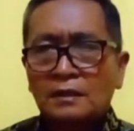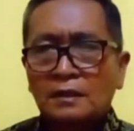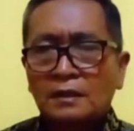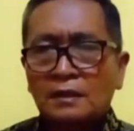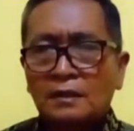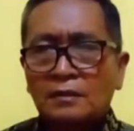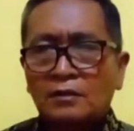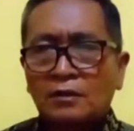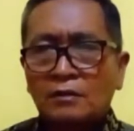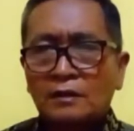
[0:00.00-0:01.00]

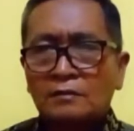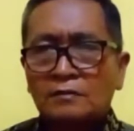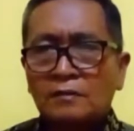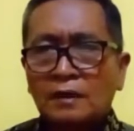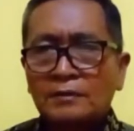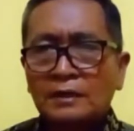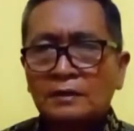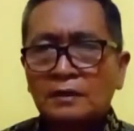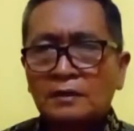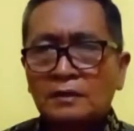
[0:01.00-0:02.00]
incorrect
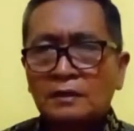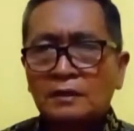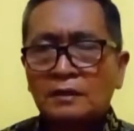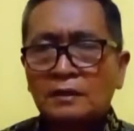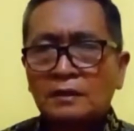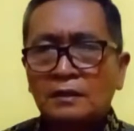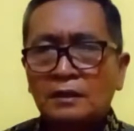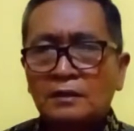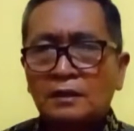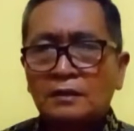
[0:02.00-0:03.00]
grammatically in
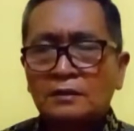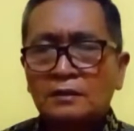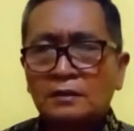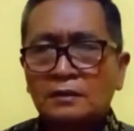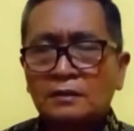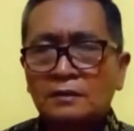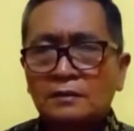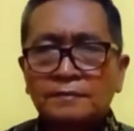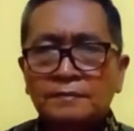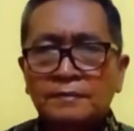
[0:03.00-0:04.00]
English.
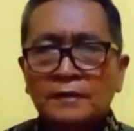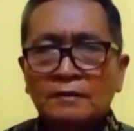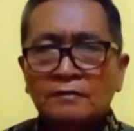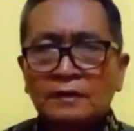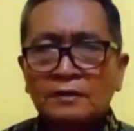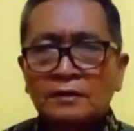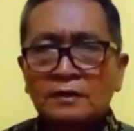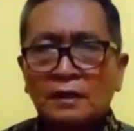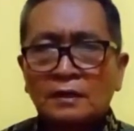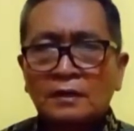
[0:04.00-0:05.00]
When you
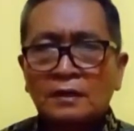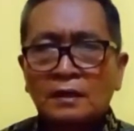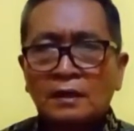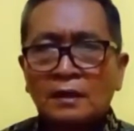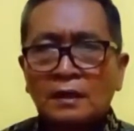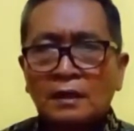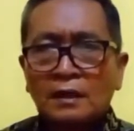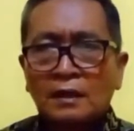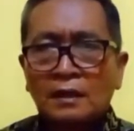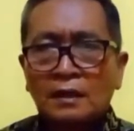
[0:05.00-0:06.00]
say,
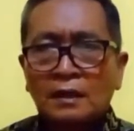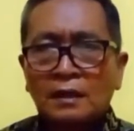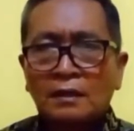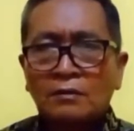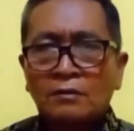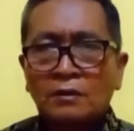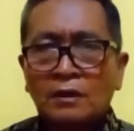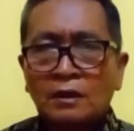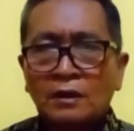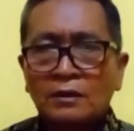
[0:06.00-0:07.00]
how
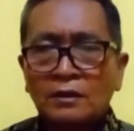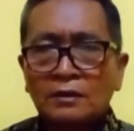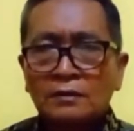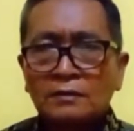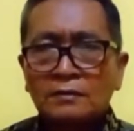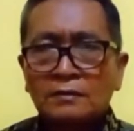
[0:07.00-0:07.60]
are you?